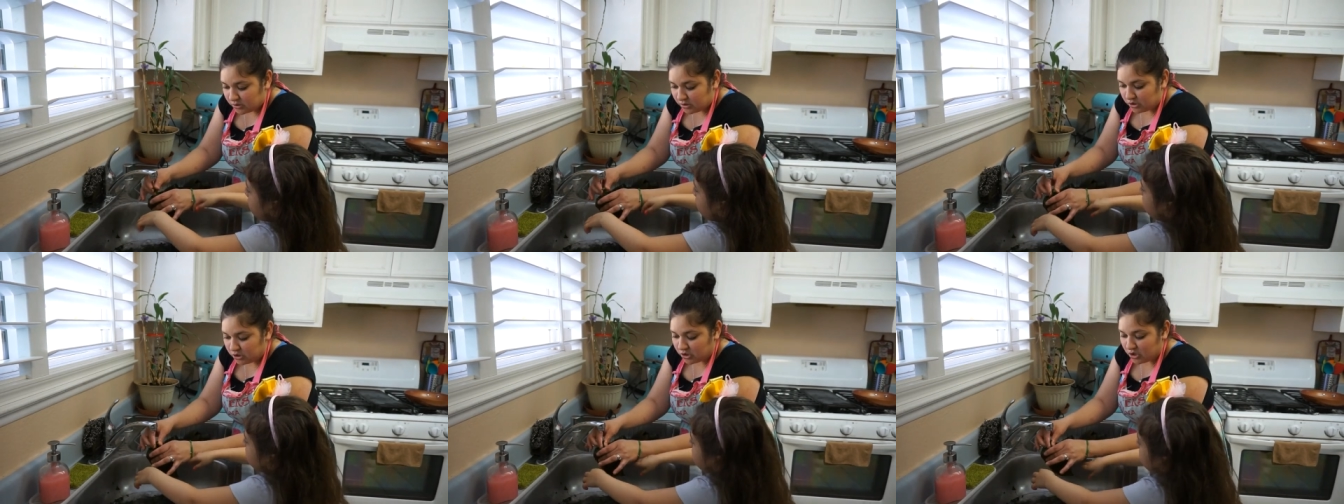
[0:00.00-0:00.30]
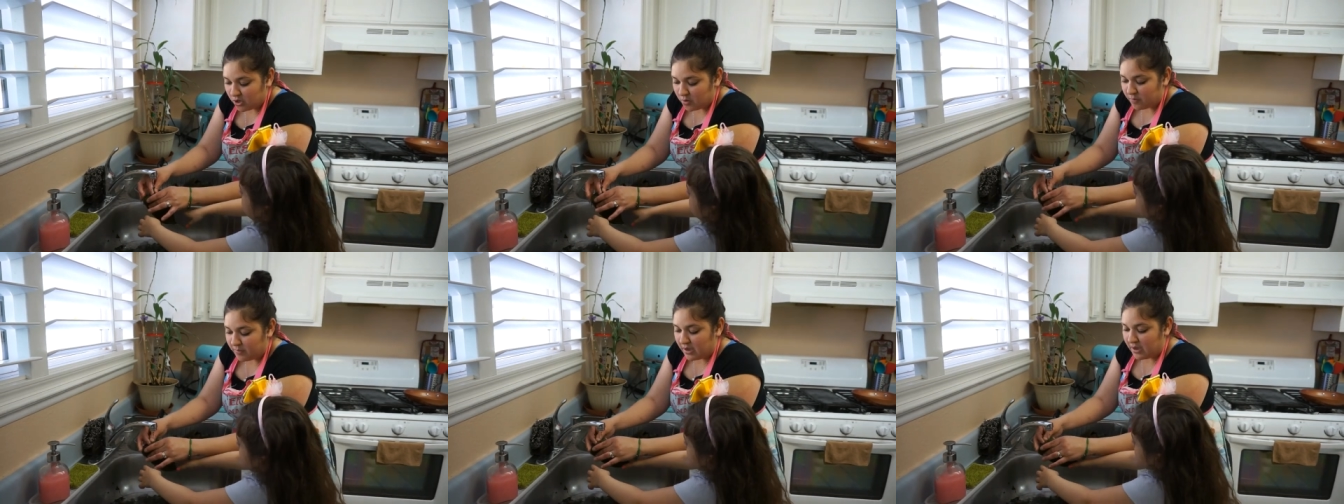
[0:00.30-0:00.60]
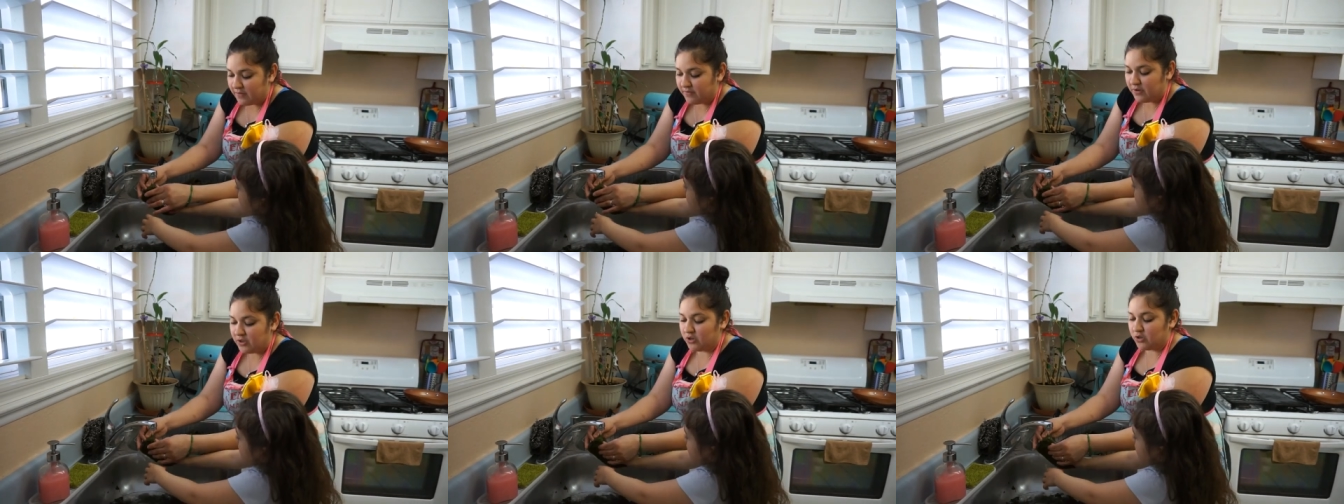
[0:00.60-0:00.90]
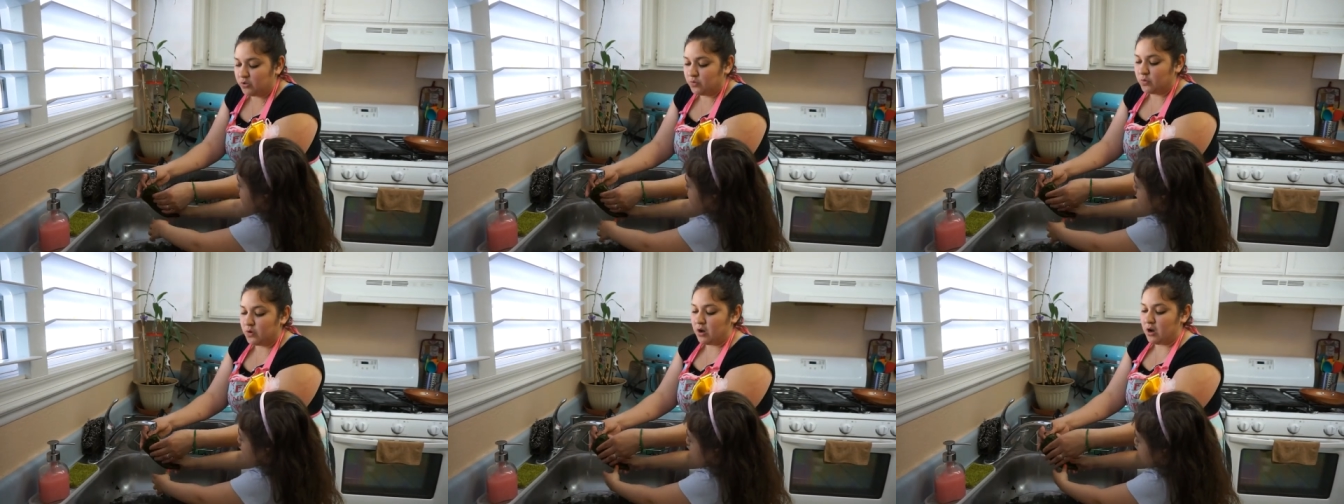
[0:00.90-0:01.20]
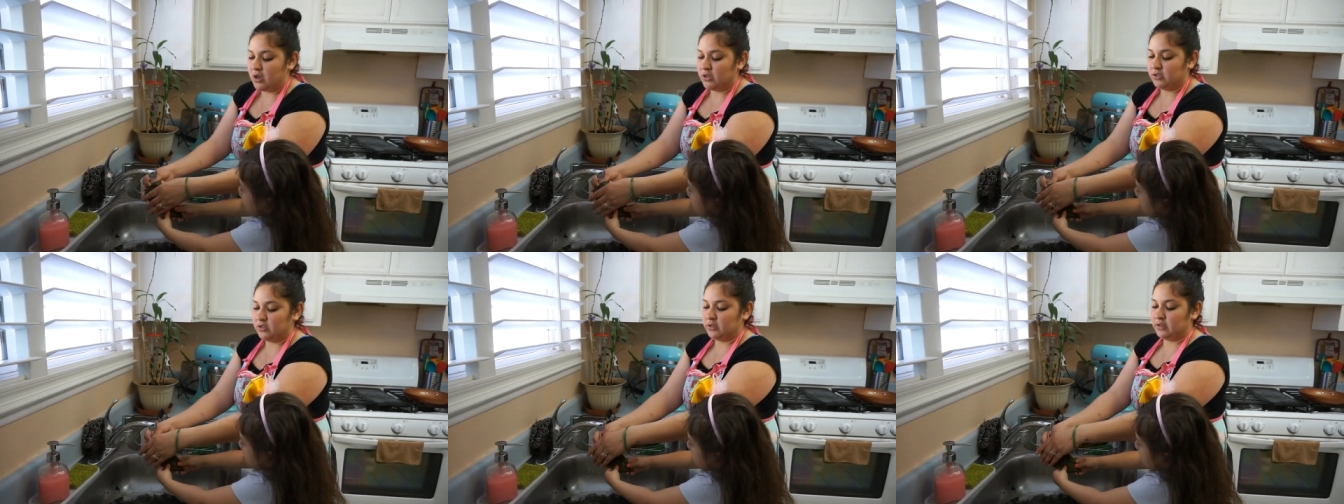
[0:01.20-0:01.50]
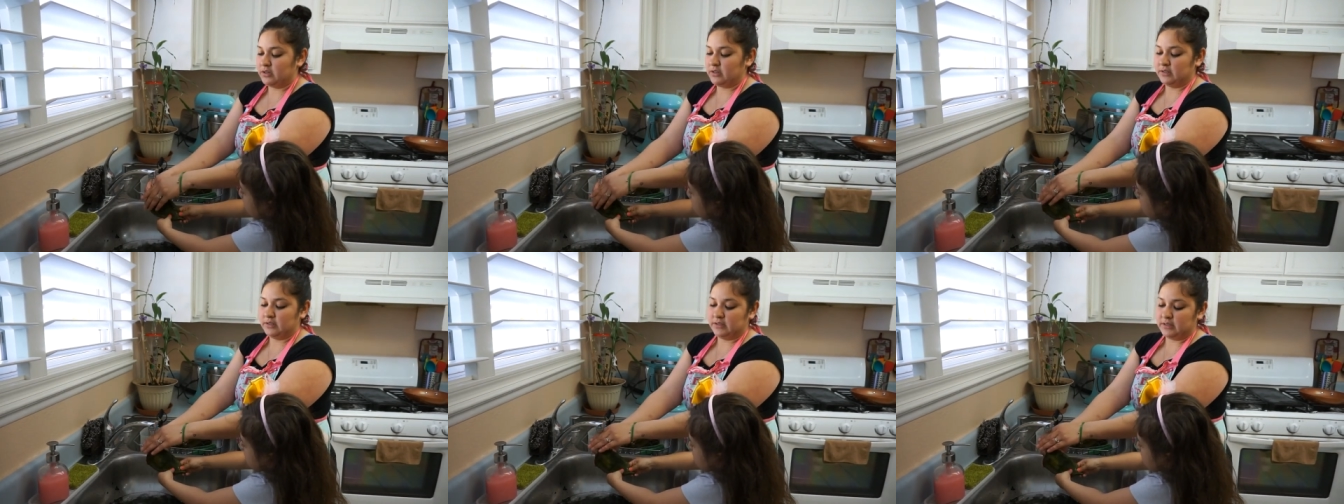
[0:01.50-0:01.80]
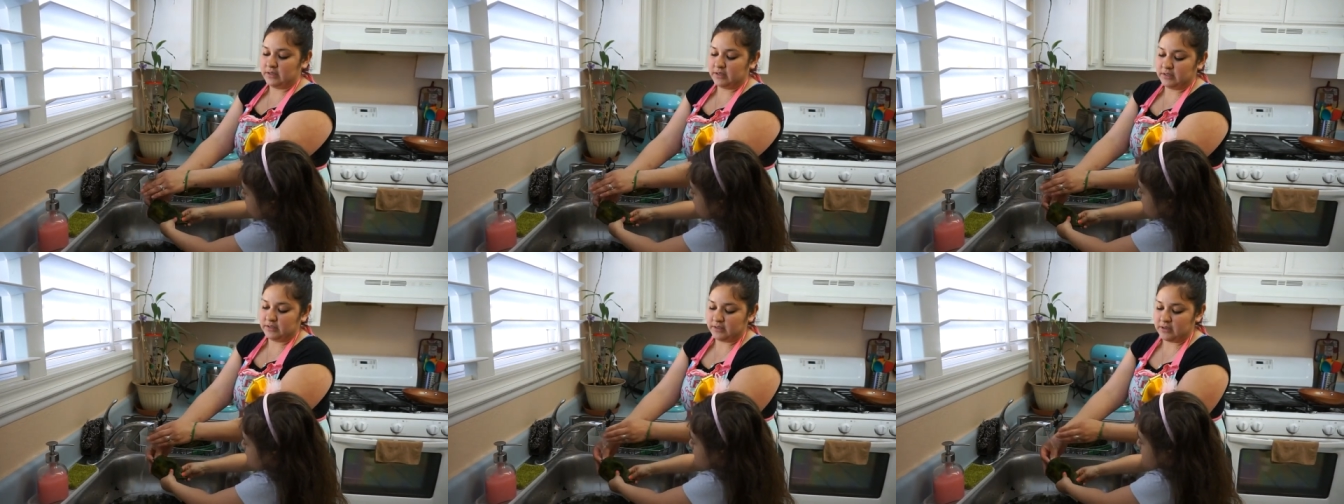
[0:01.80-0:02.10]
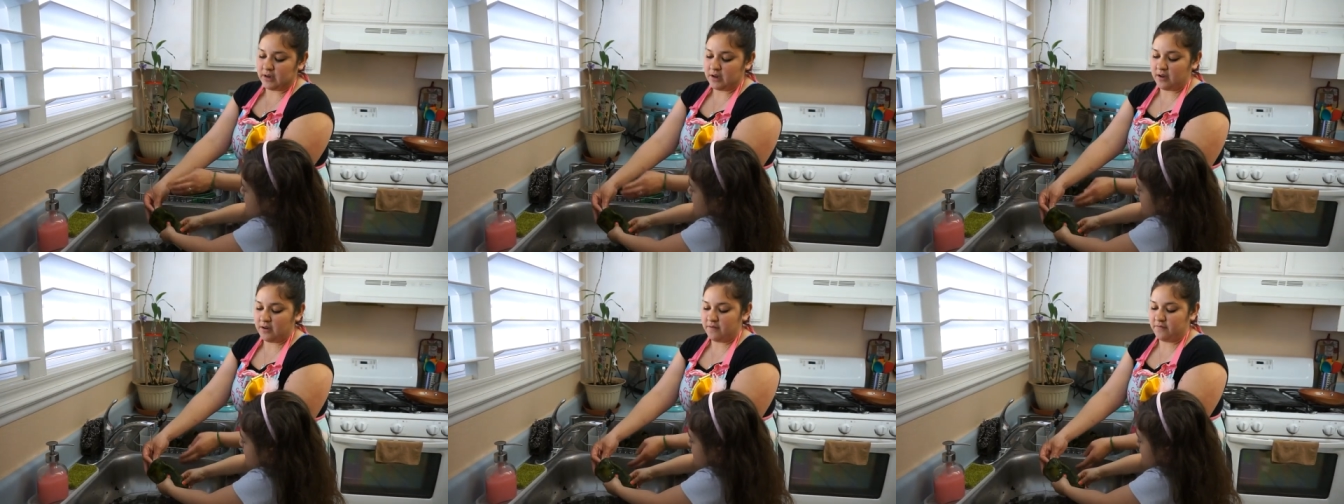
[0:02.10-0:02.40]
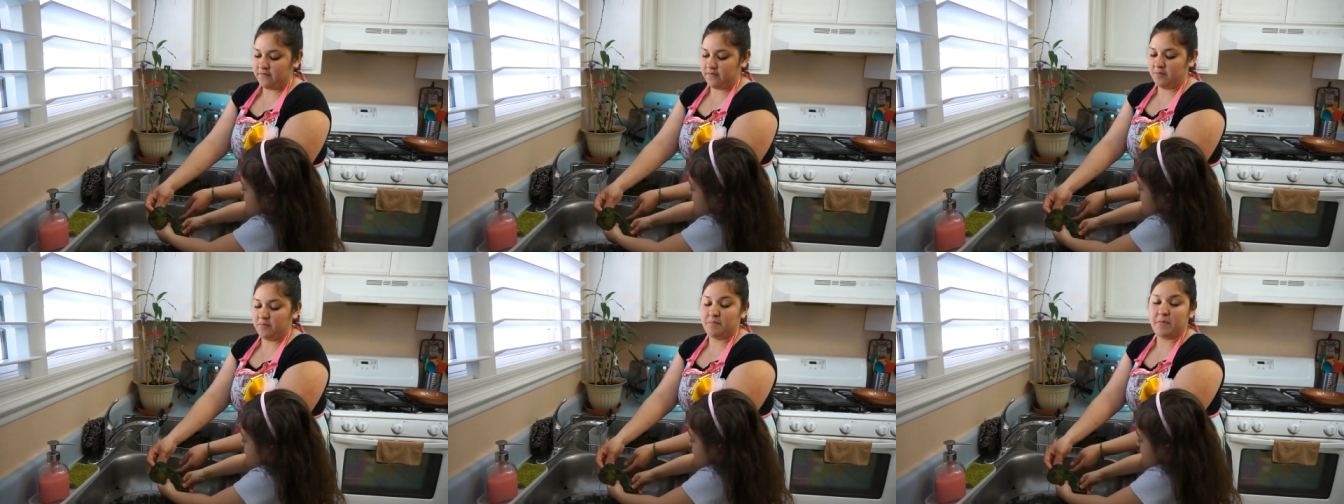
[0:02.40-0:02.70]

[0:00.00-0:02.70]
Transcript: So my videos will also consist of